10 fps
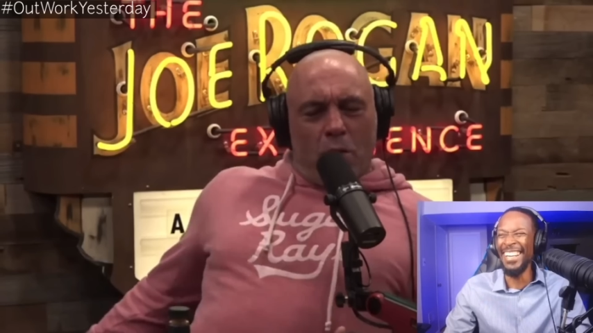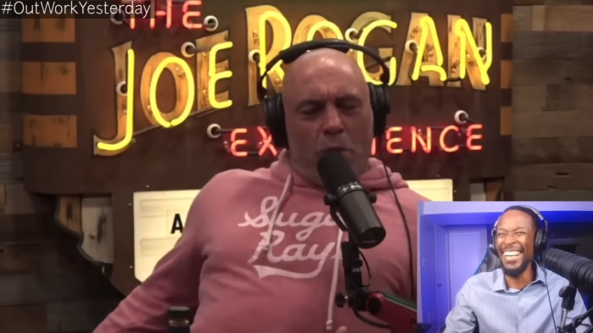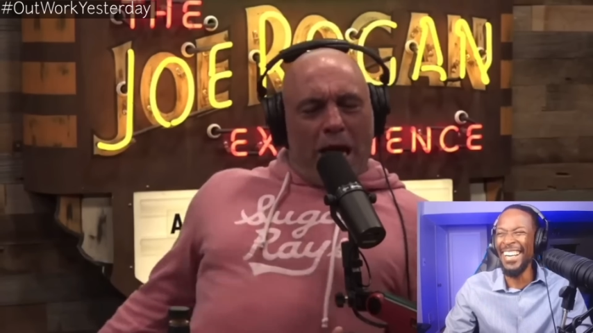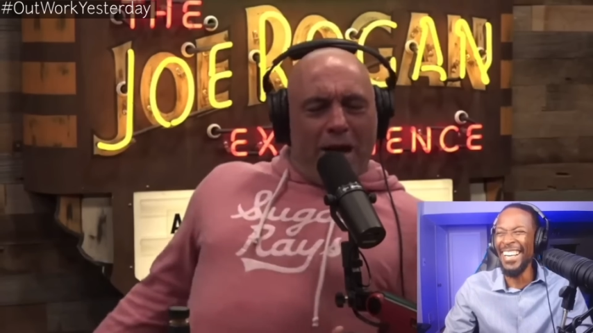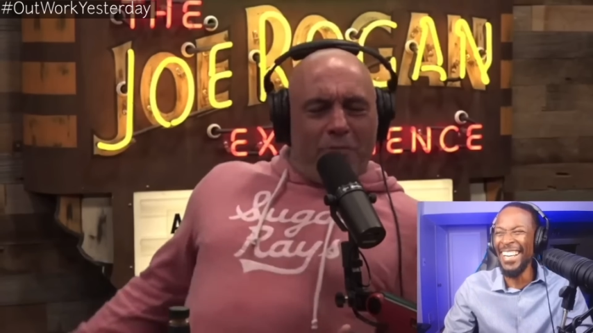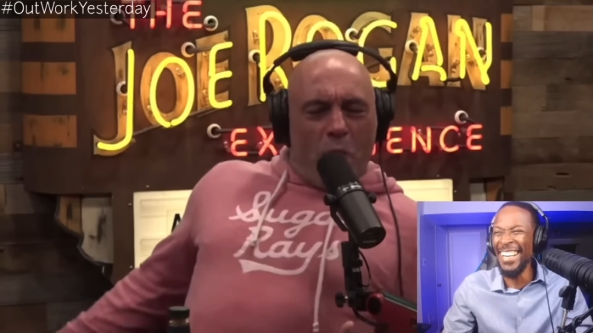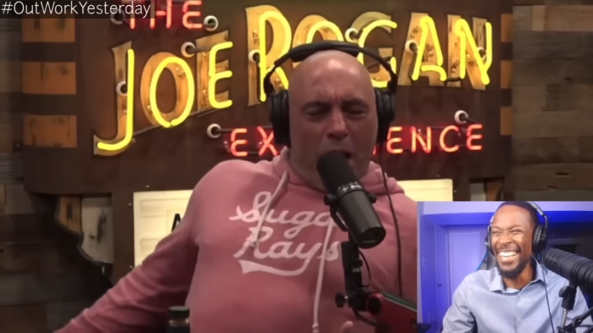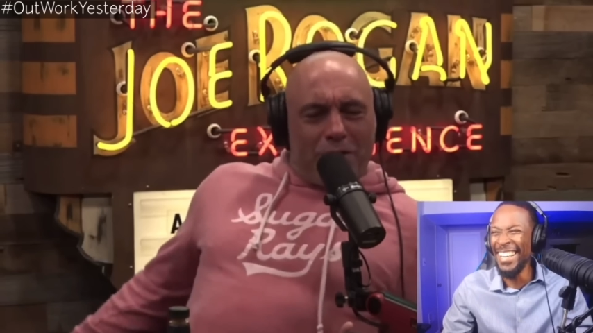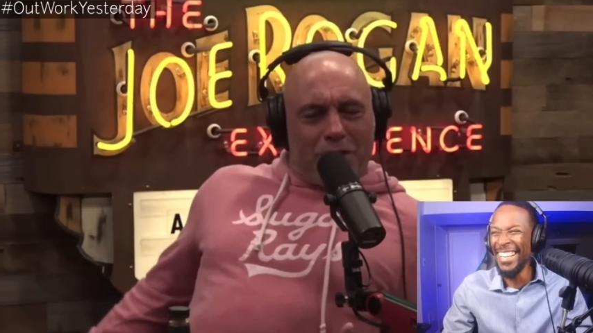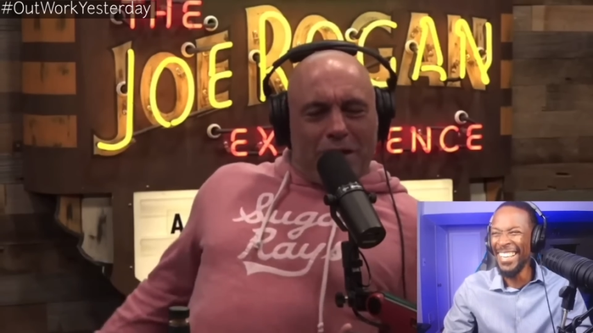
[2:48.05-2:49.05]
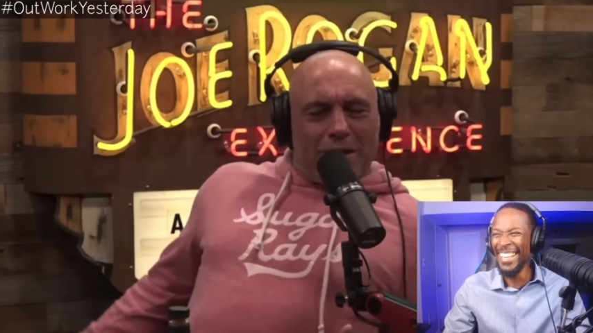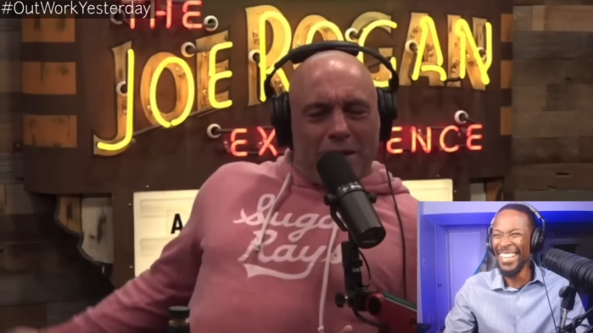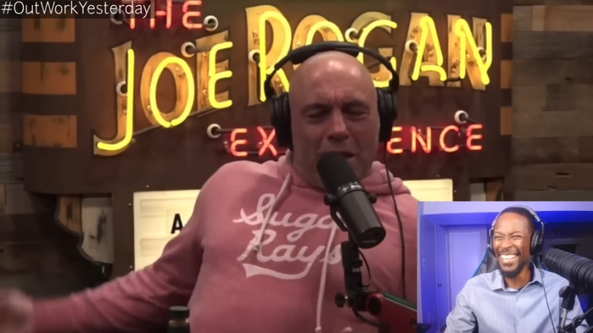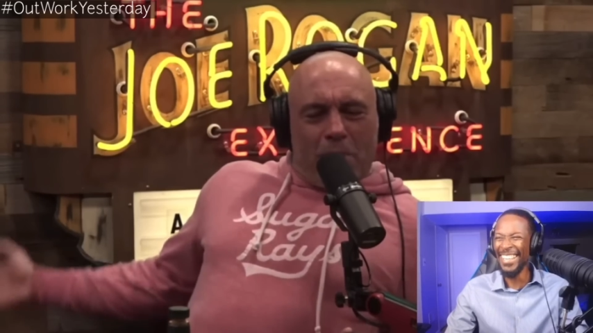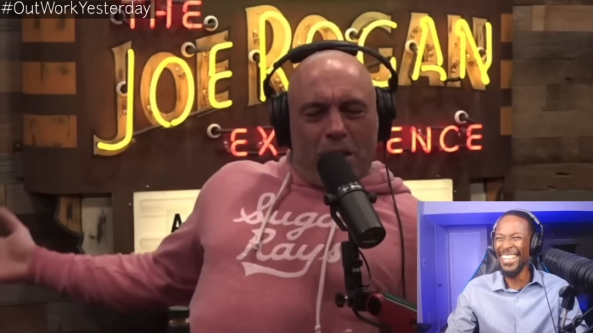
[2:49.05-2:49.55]
Speaker 1: we have watches
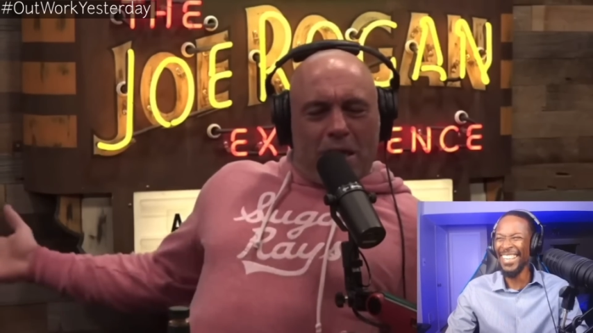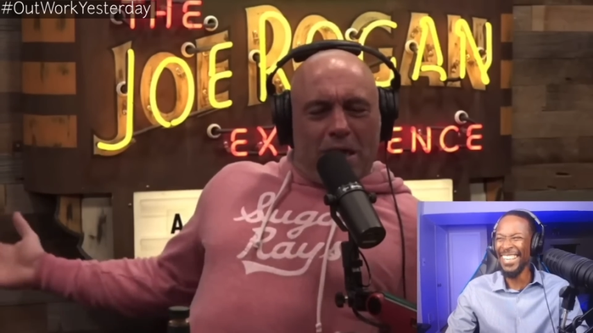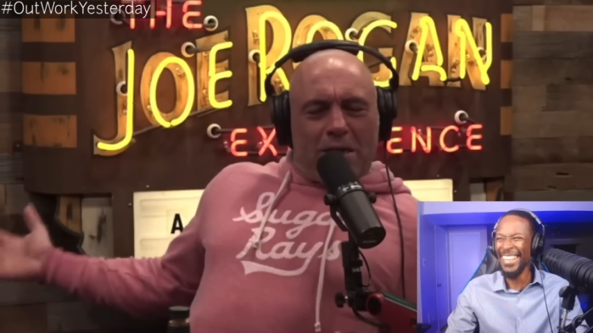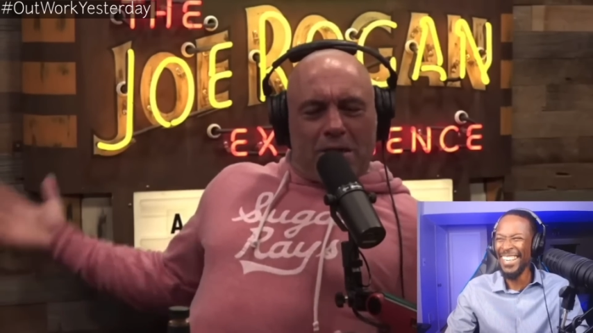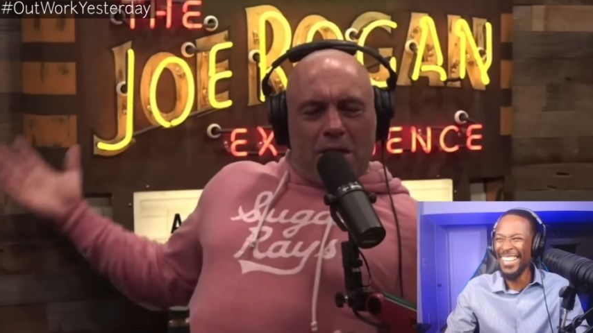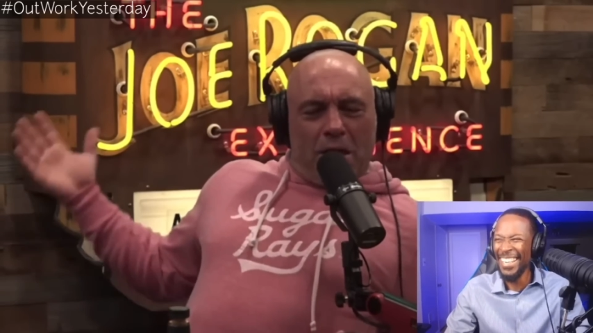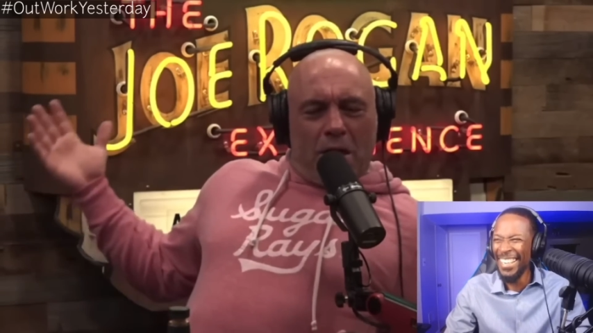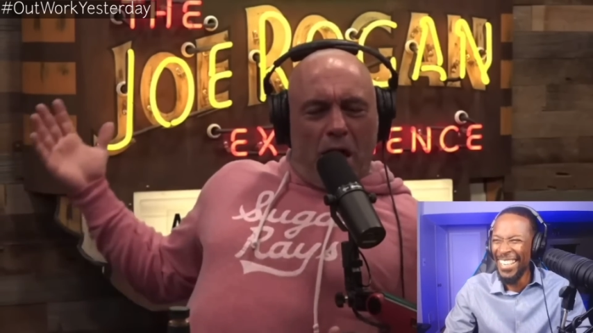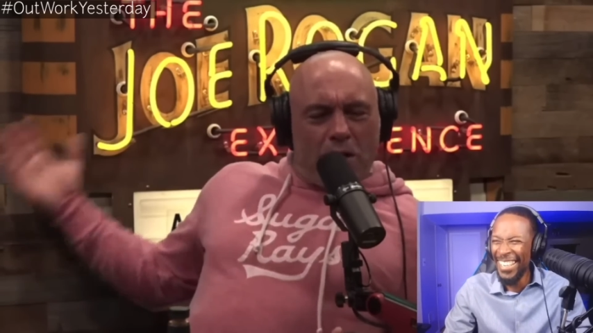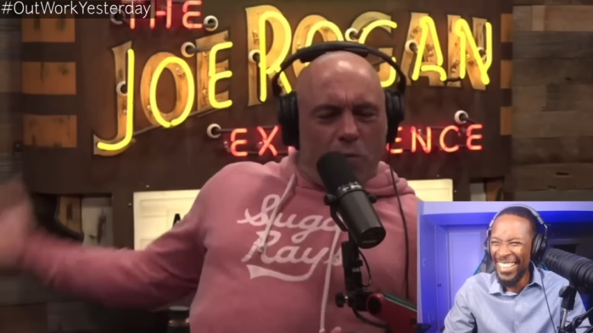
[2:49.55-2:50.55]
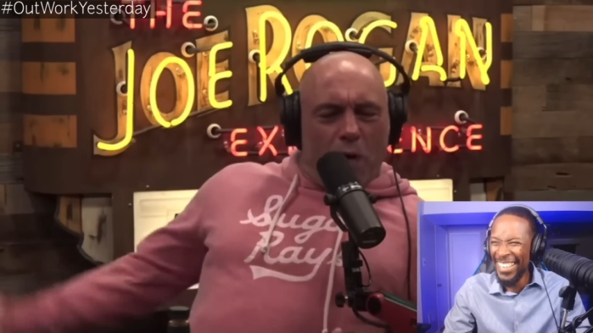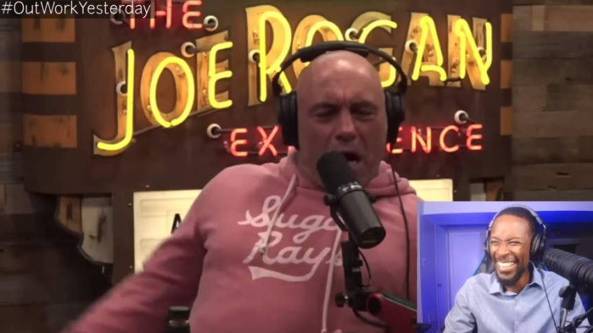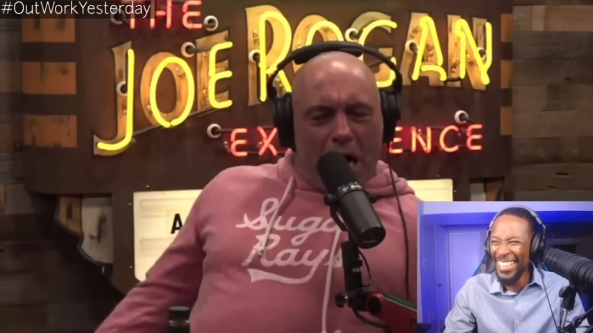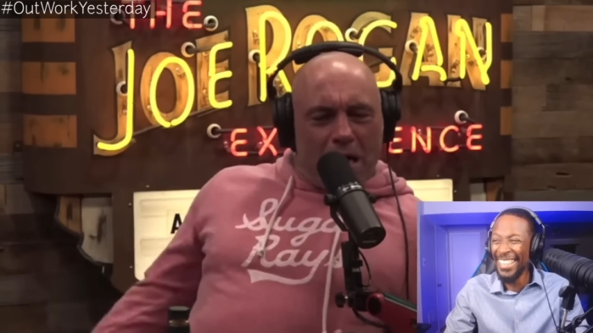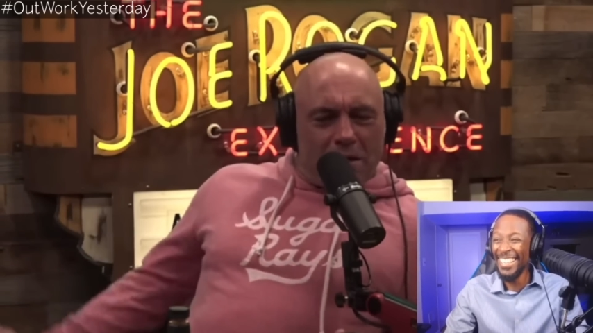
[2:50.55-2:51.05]
because
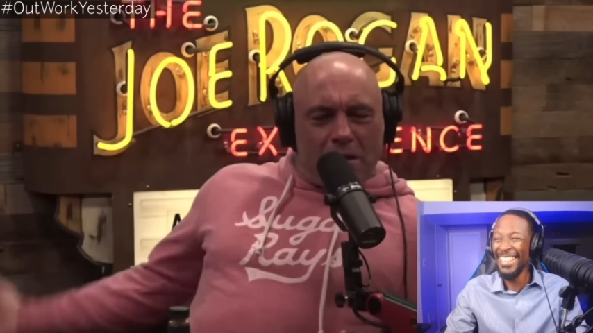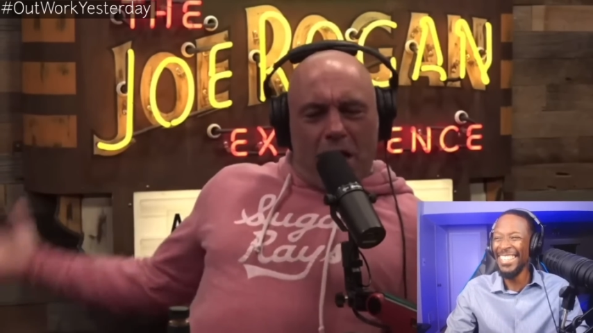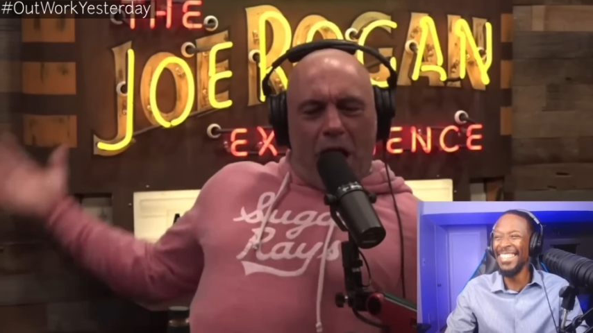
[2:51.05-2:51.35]
otherwise,